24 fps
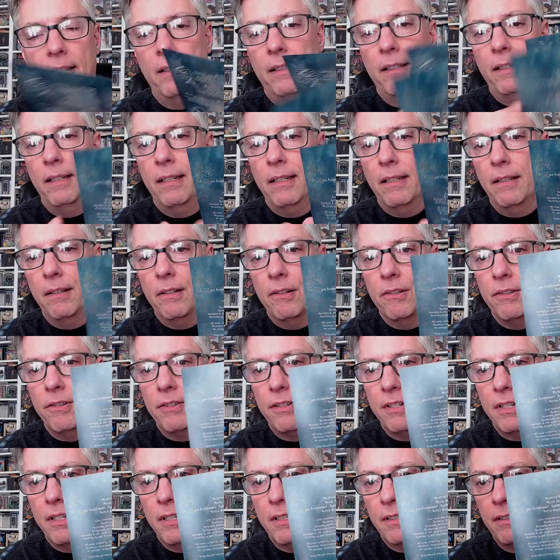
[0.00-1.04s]
and
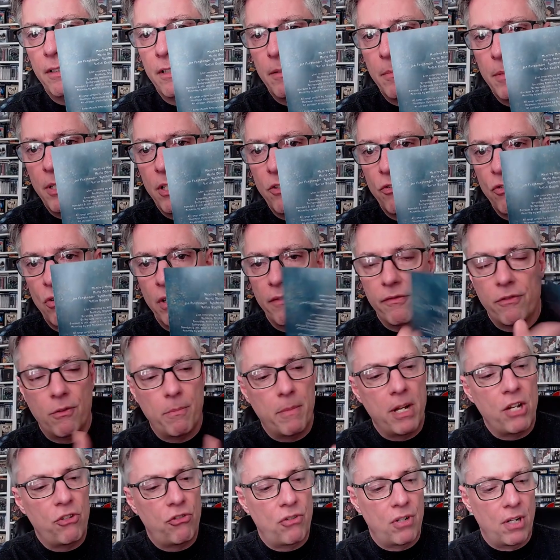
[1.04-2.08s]
there's uh, some additional
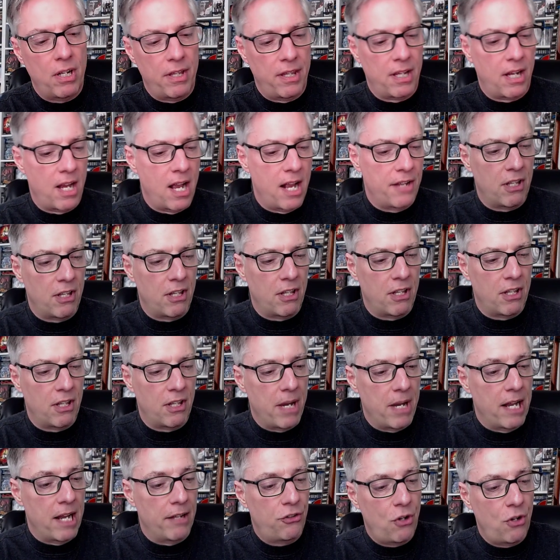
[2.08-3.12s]
information on the guys in the band.